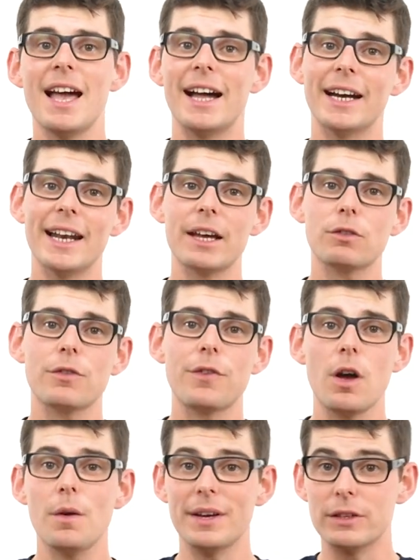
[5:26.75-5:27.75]
An
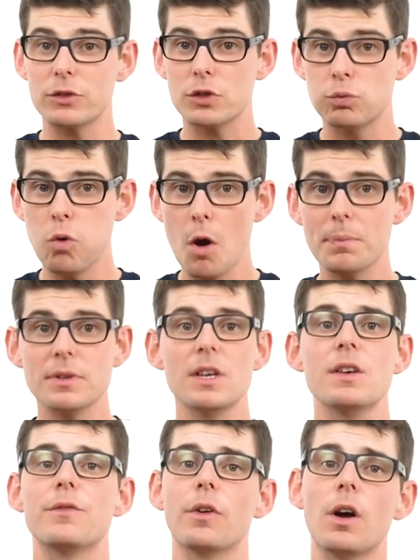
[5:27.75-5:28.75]
electrophile is swapped
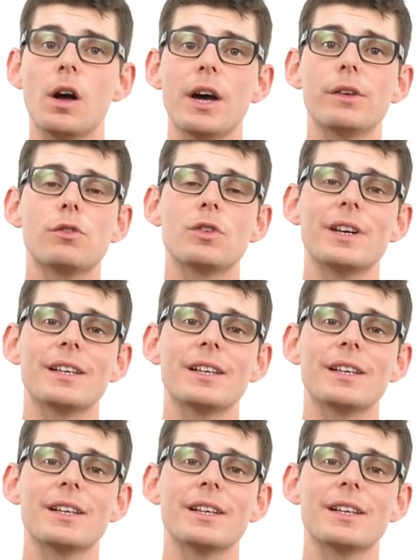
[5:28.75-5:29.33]
for a hydrogen